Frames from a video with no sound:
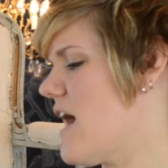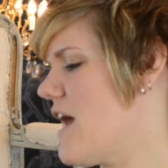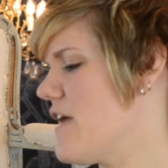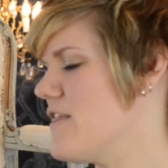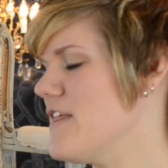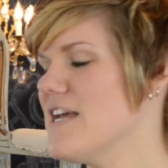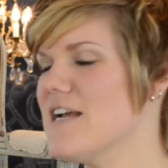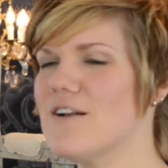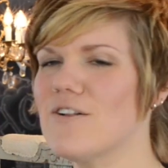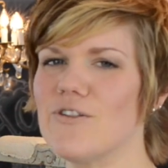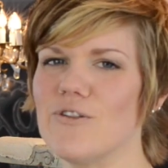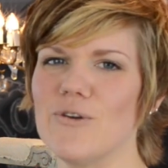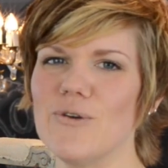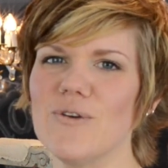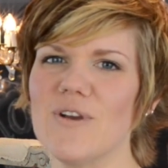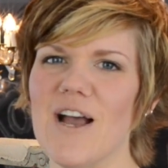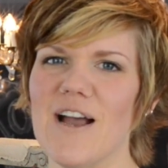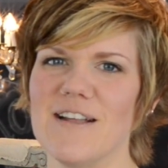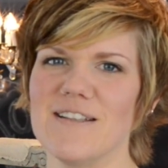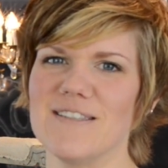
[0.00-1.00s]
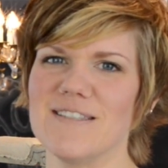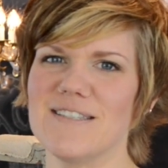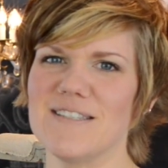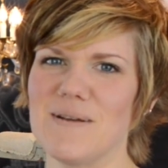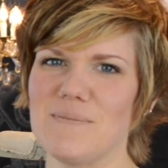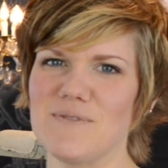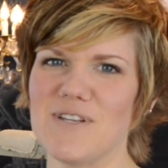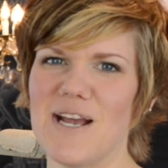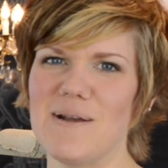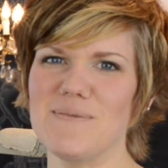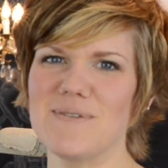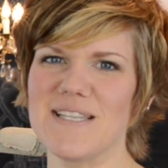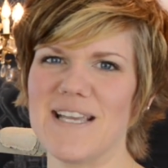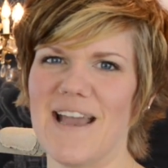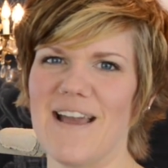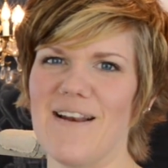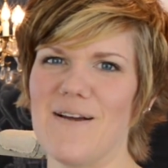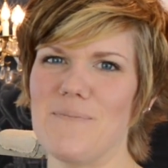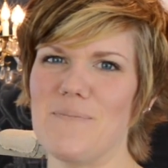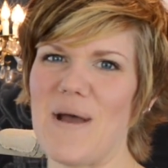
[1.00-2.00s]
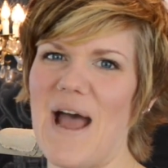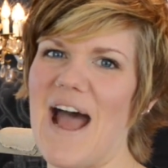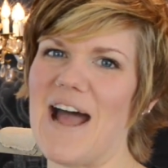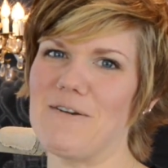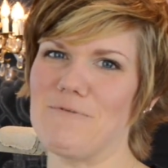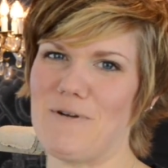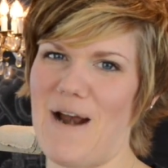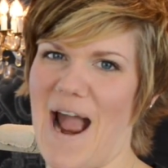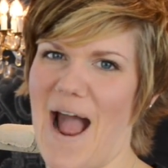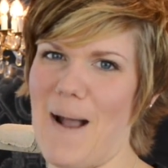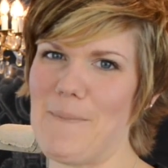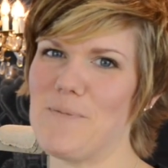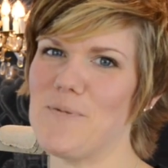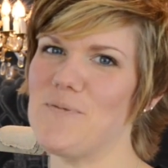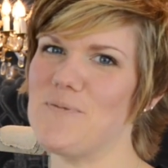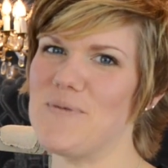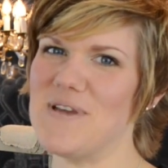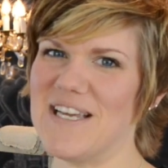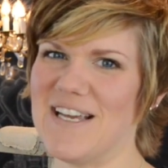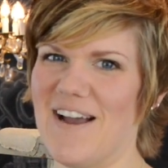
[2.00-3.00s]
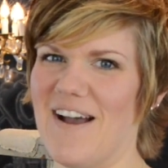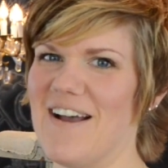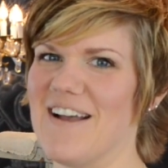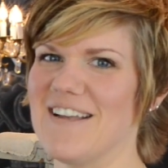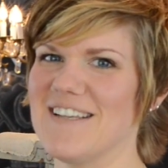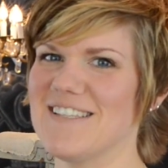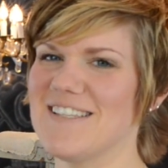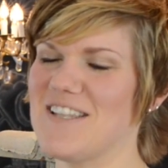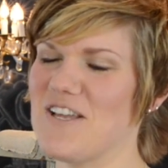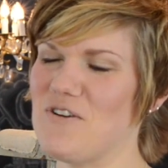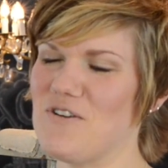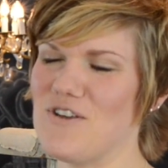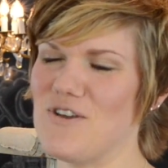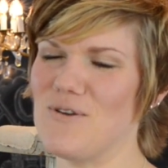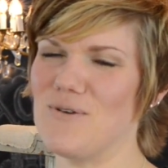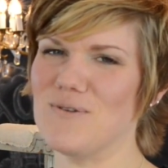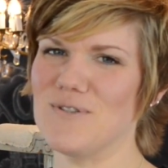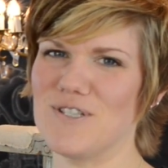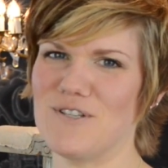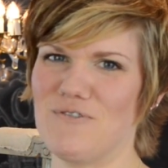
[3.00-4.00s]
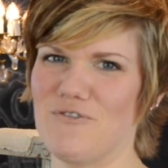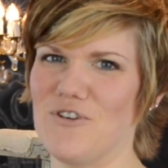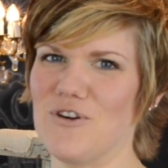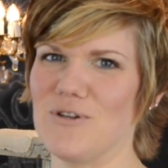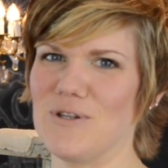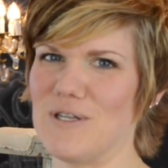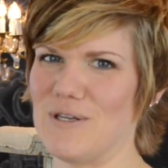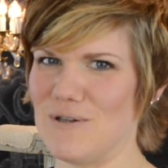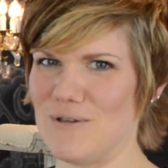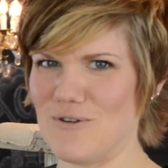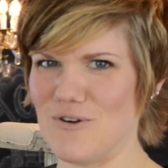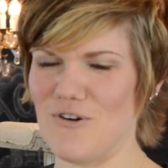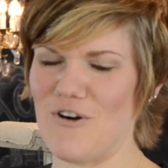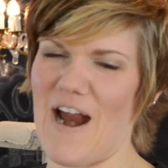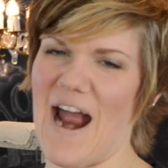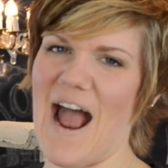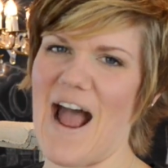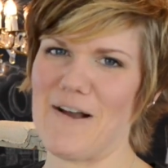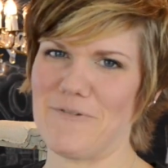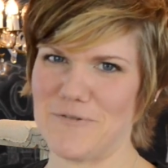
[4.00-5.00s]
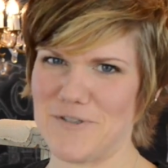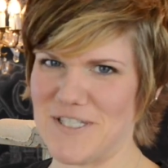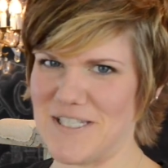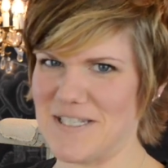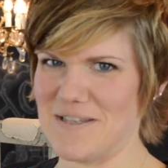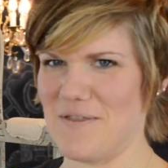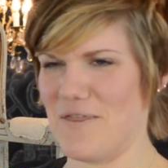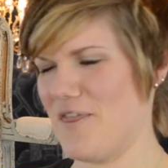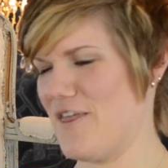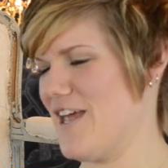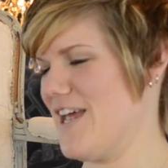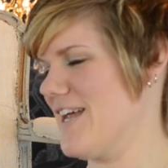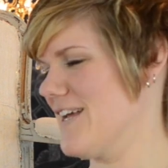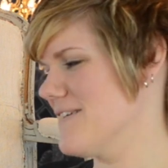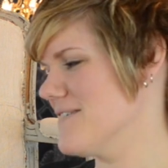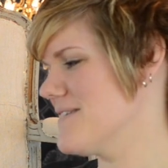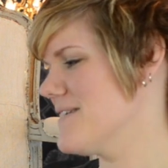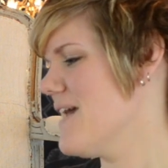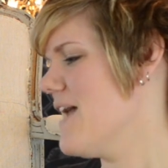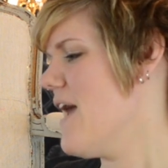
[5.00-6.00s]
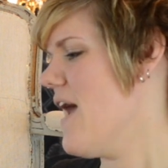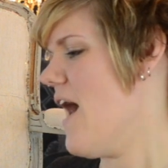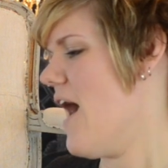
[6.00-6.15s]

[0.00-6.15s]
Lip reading: I think glue guns sometimes get a bad rap because they're used for little crafts and things.